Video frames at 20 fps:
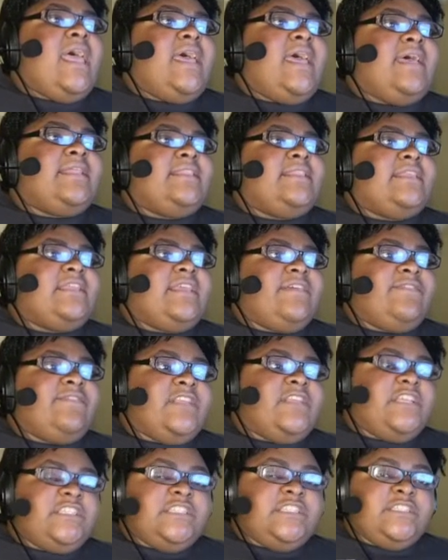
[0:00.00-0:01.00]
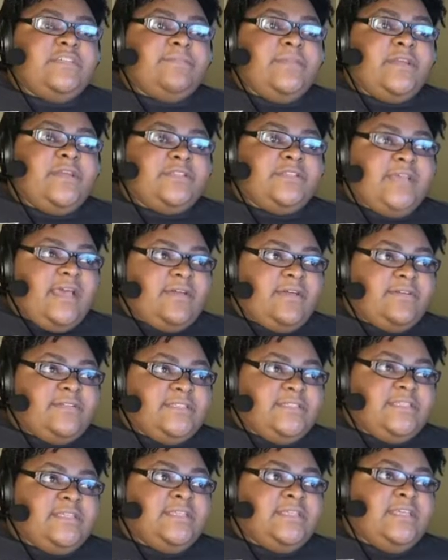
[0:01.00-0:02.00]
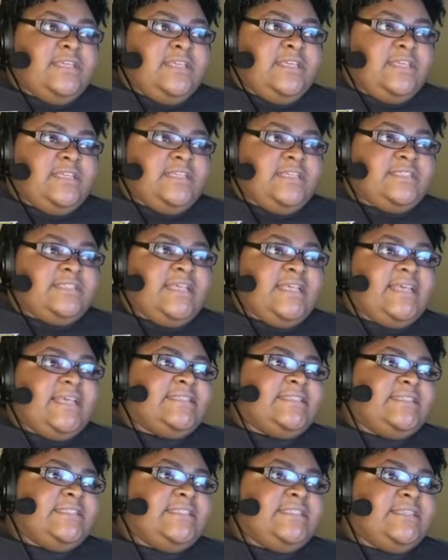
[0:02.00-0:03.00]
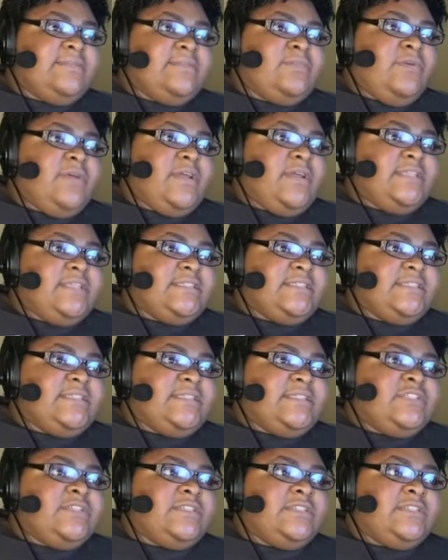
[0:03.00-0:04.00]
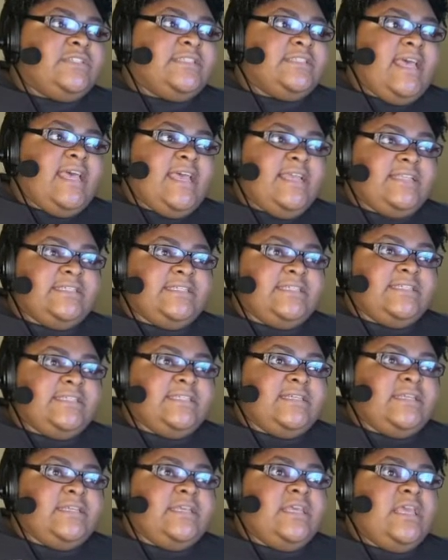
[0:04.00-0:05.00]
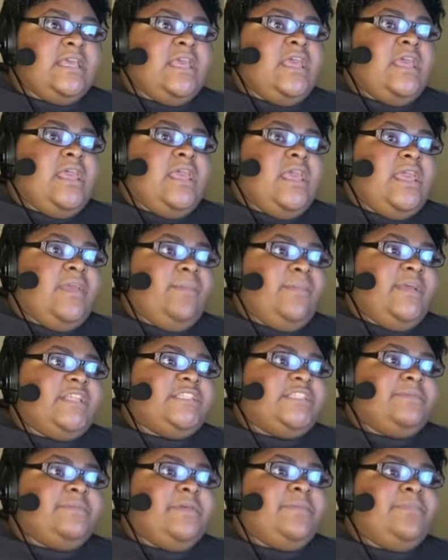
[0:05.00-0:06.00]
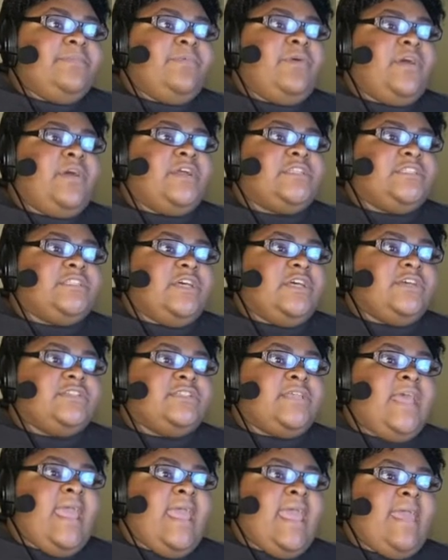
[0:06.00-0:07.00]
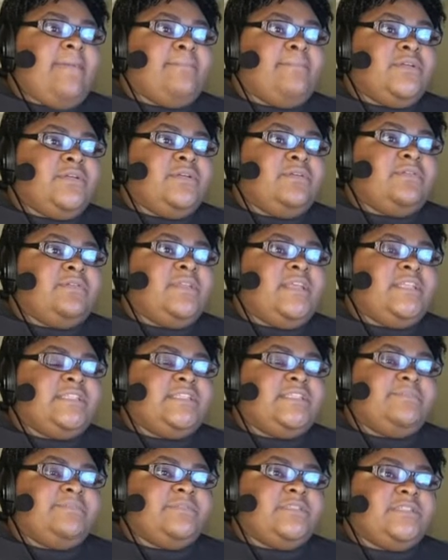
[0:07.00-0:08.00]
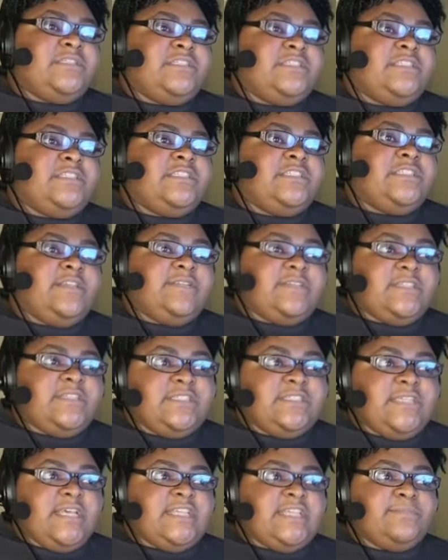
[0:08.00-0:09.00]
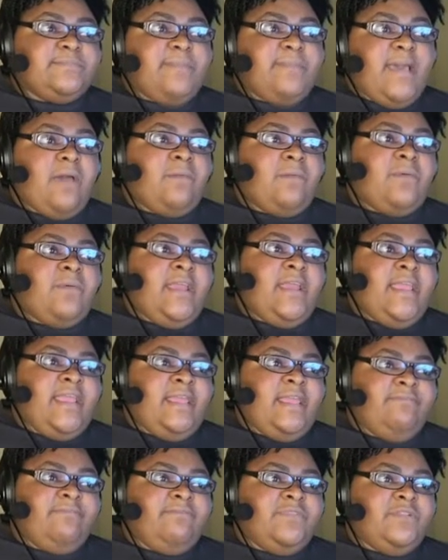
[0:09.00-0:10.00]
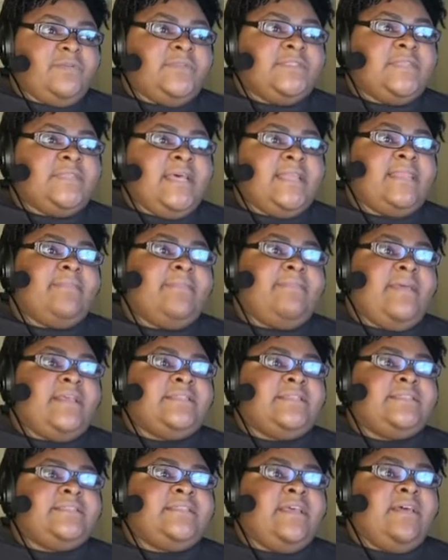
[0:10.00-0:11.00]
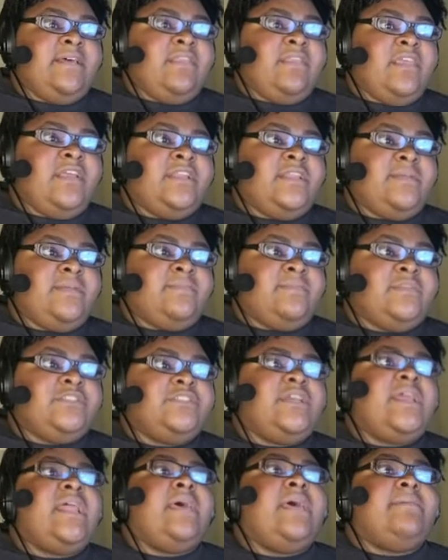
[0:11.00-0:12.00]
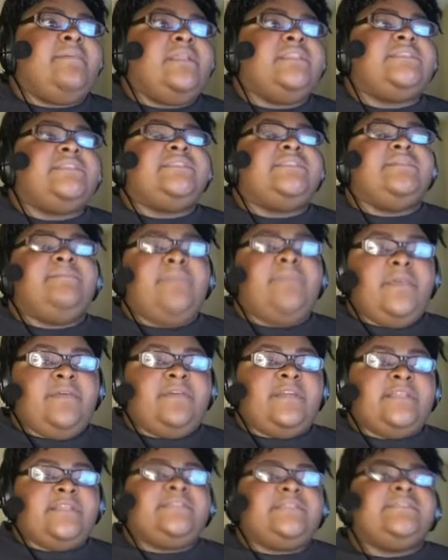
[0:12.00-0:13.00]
The definition of meritocracy is a system, organization, or society in which people are chosen and moved into positions of success, power, and influence on the basis of their demonstrated abilities and merits.